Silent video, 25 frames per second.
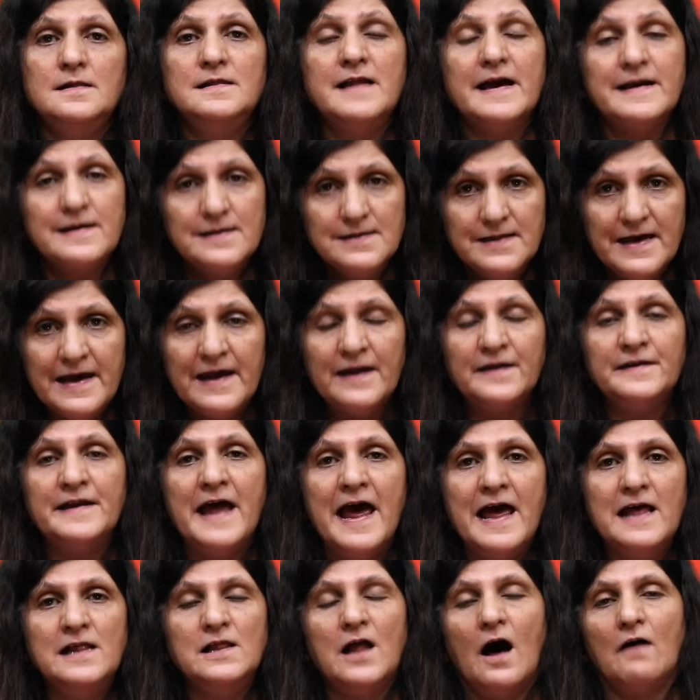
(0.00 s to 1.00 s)
16
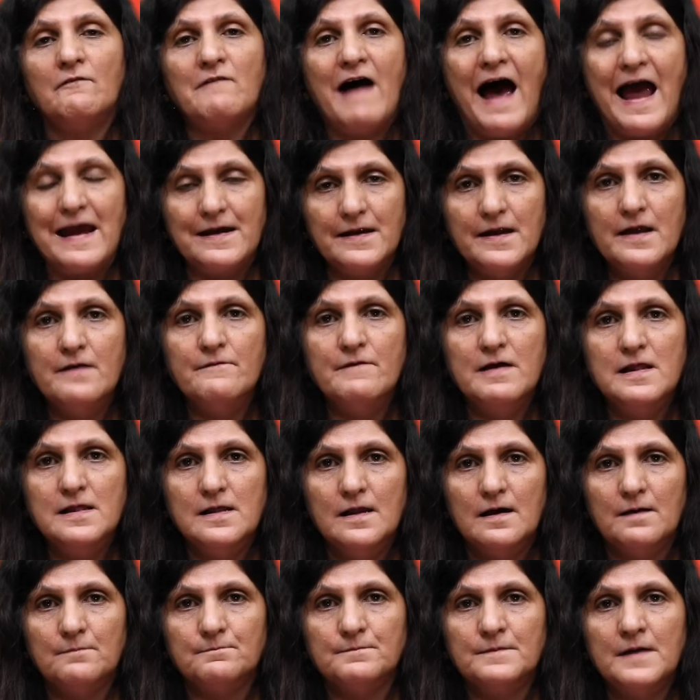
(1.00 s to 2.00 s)
days of
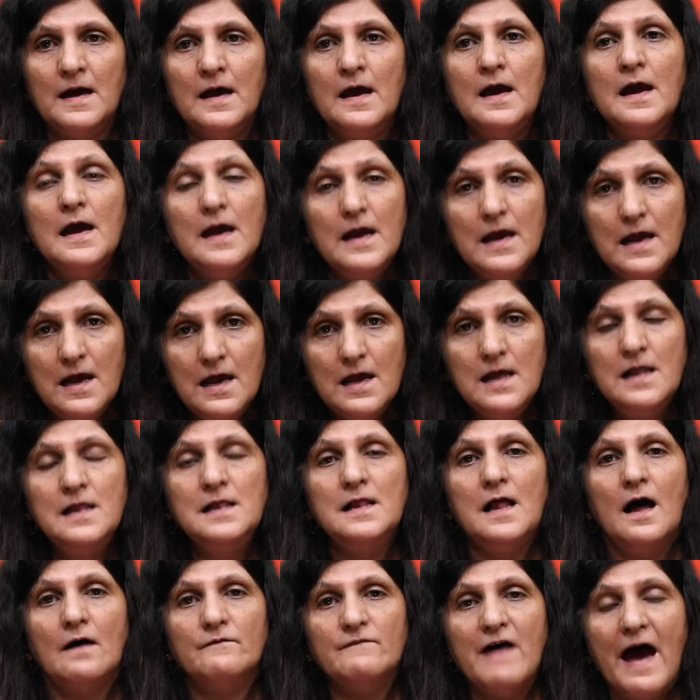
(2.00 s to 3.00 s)
activism
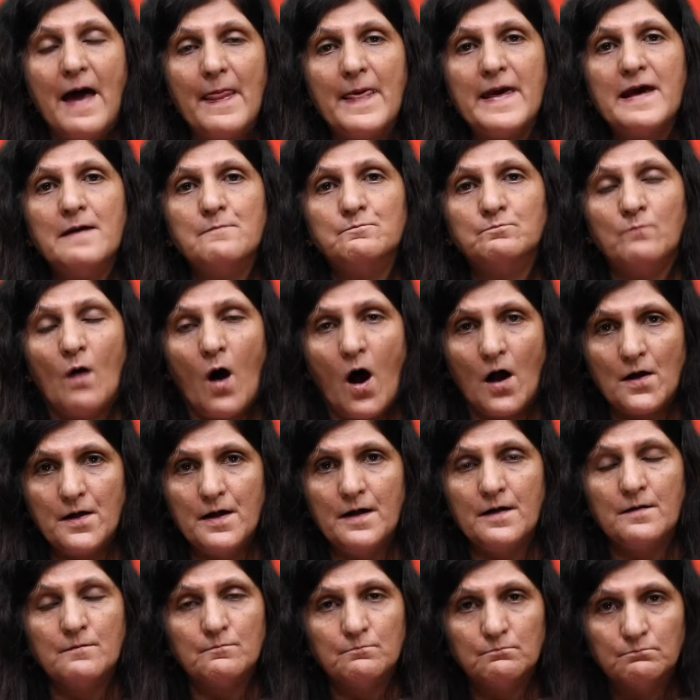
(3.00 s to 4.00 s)
is a very
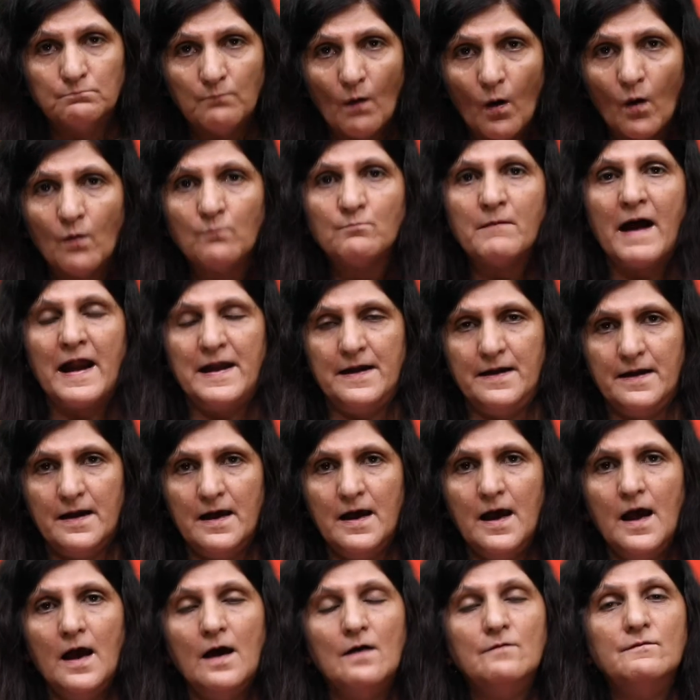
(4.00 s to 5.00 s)
important
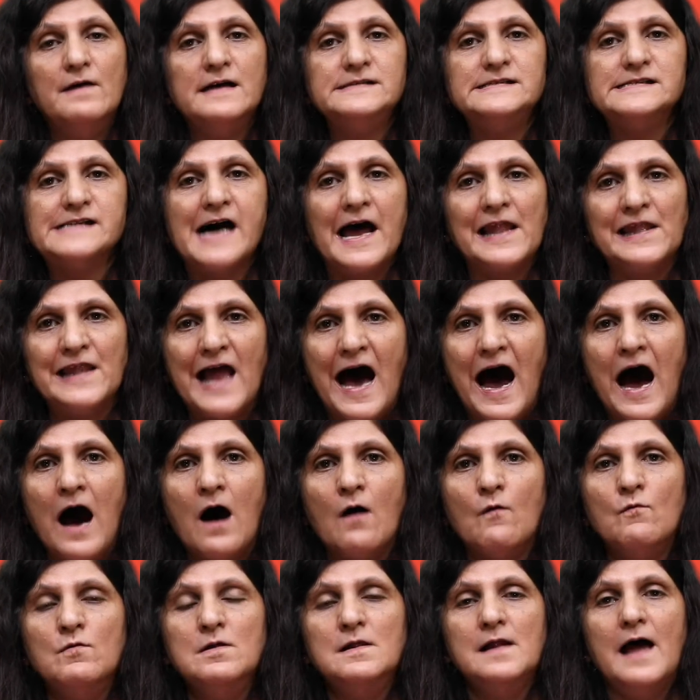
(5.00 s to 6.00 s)
movement which
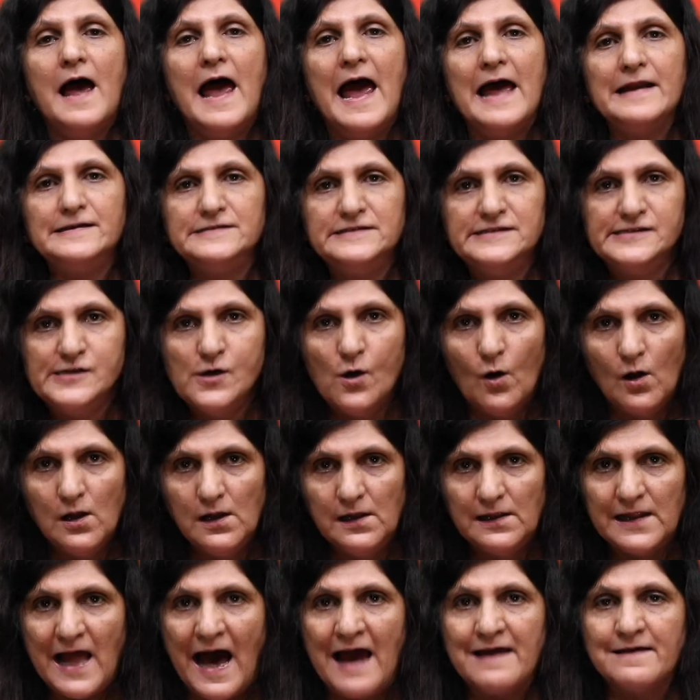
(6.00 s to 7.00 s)
allows
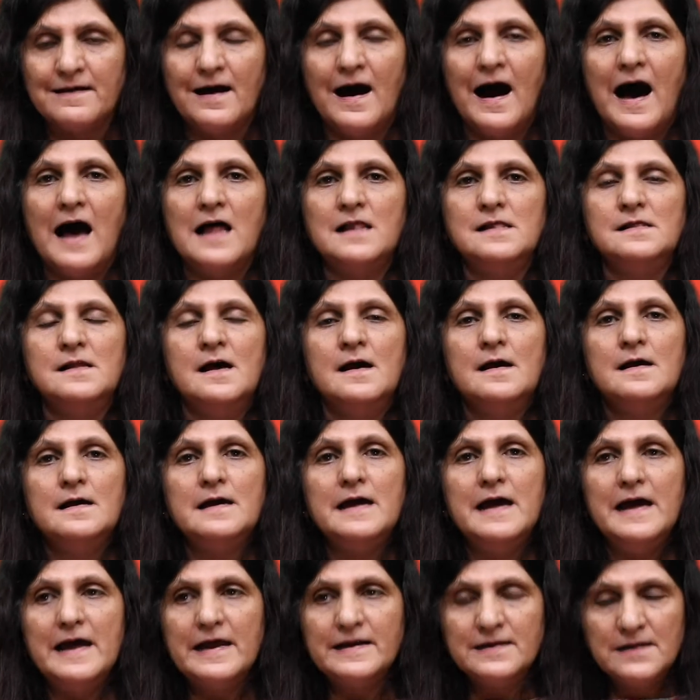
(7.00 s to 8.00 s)
NGOs like us
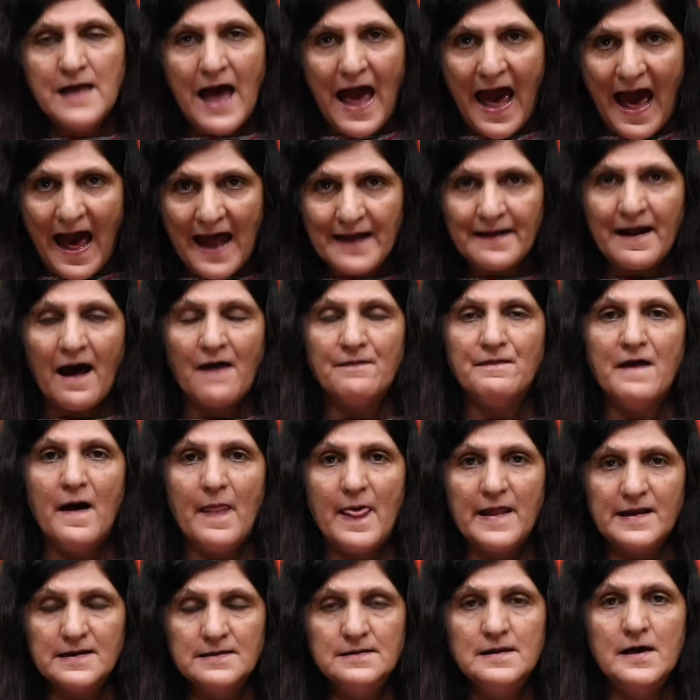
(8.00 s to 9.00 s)
and
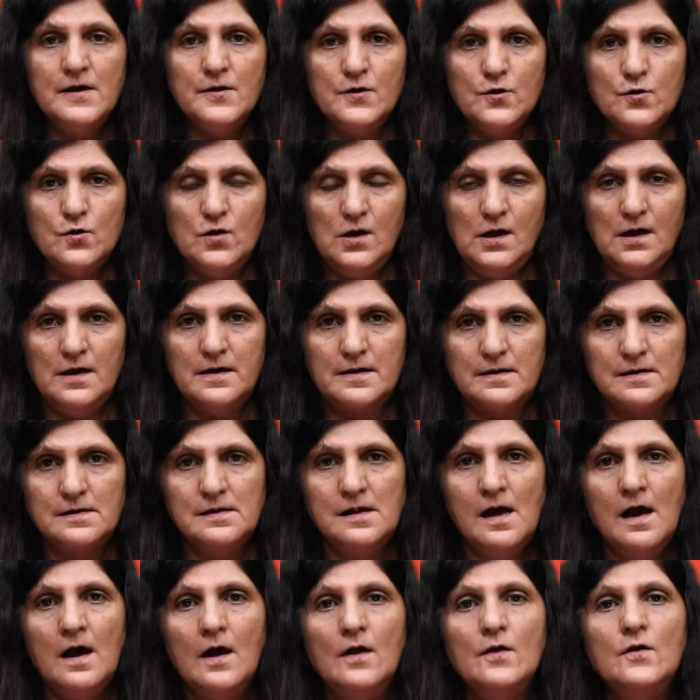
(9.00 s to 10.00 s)
other
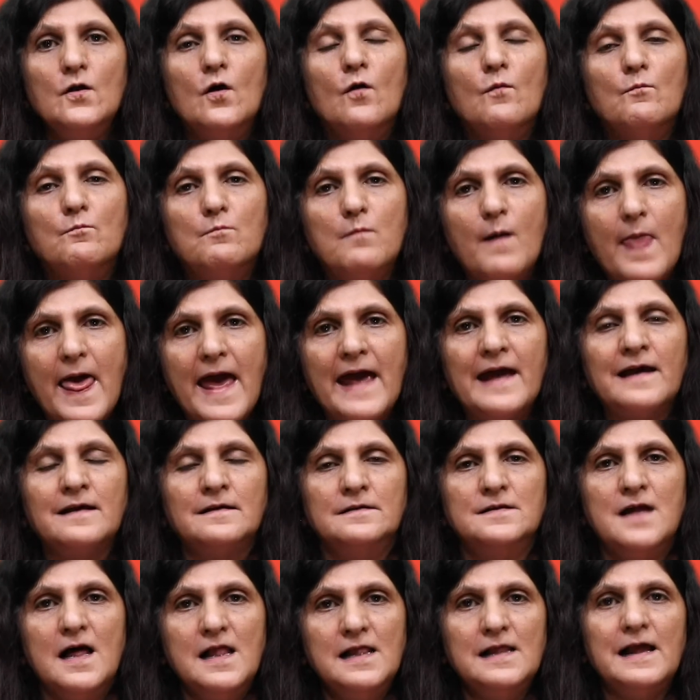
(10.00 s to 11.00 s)
institutions to
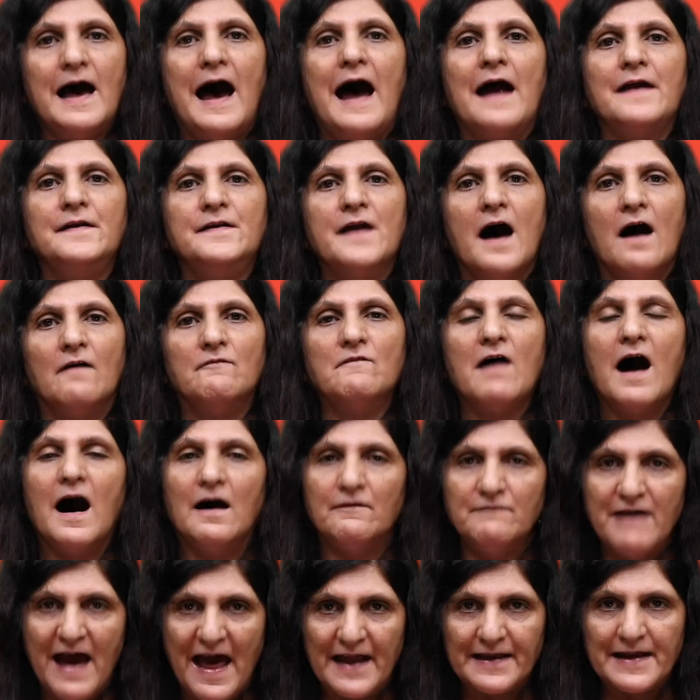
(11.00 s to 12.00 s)
bring this kind of
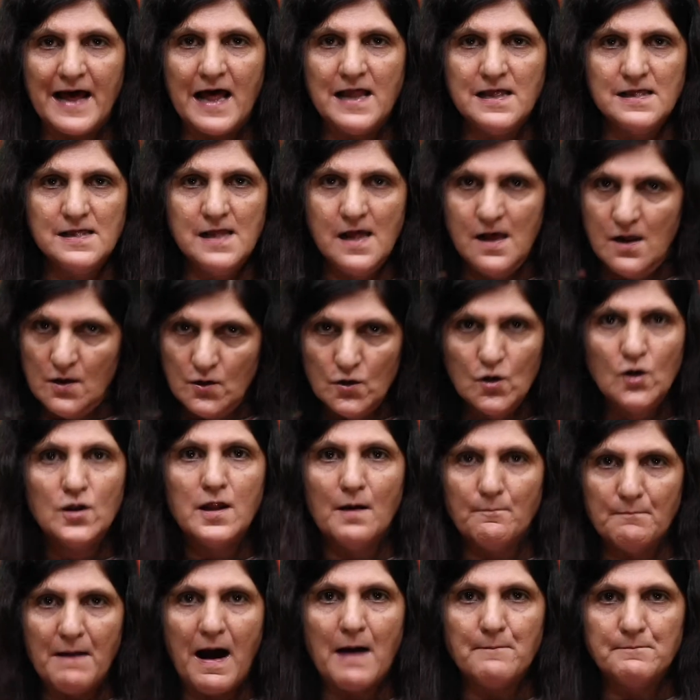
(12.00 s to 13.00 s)
awareness to
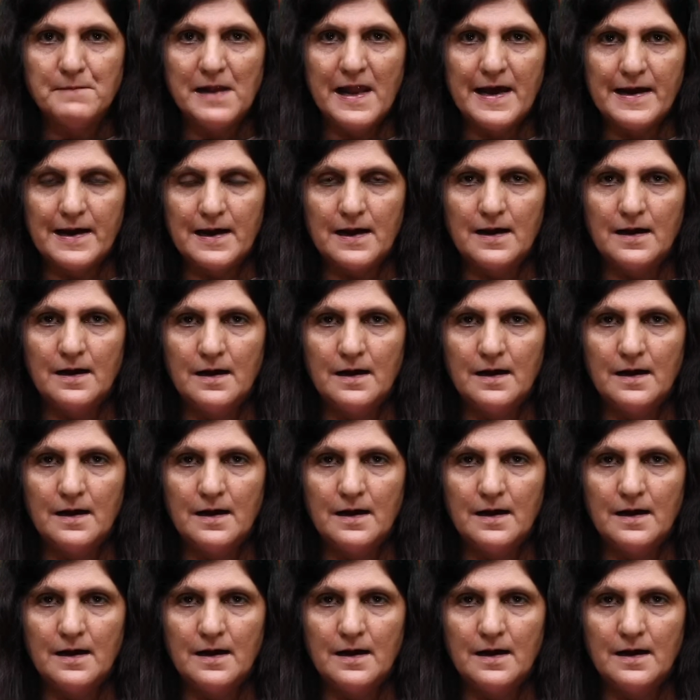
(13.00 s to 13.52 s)
the public.